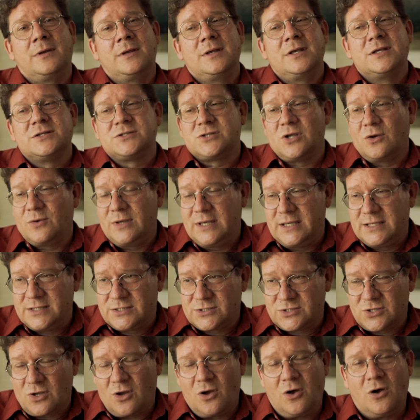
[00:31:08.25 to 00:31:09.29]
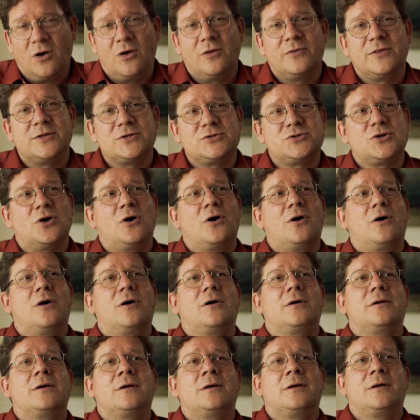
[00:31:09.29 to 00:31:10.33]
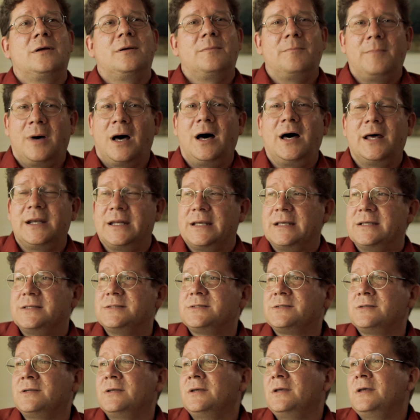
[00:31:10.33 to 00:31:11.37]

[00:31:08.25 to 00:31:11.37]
So he saw the charred bodies